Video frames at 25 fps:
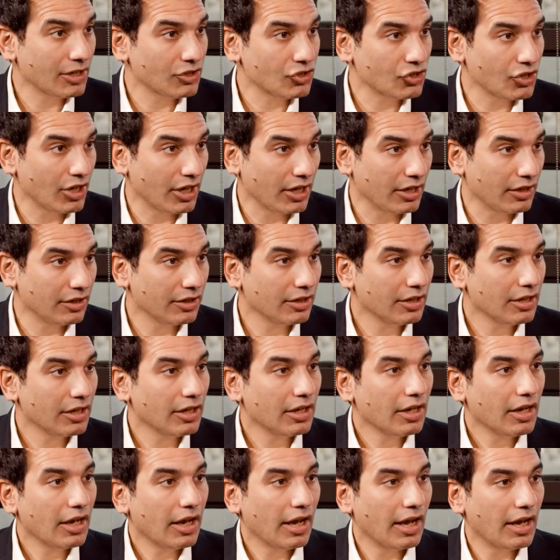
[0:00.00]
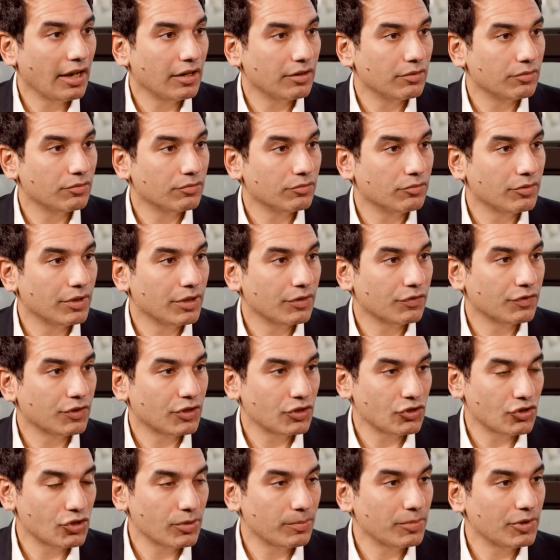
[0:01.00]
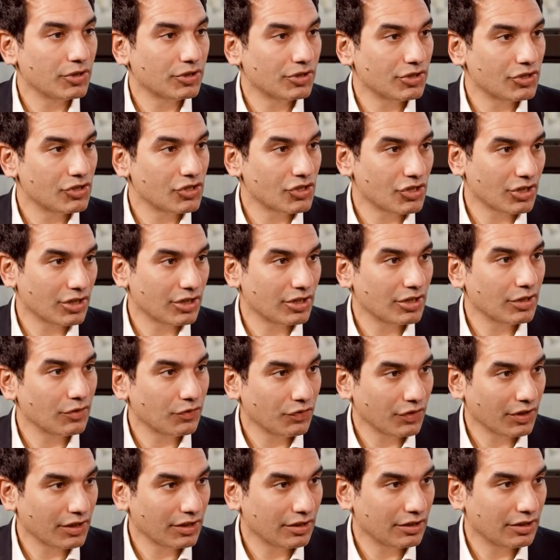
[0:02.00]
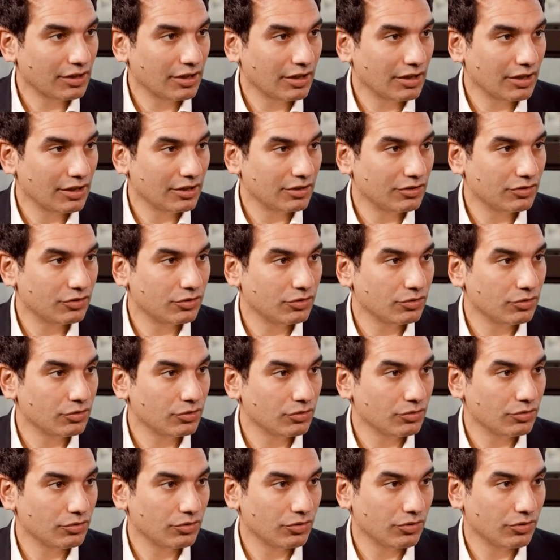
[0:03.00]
chain and we've contributed significantly to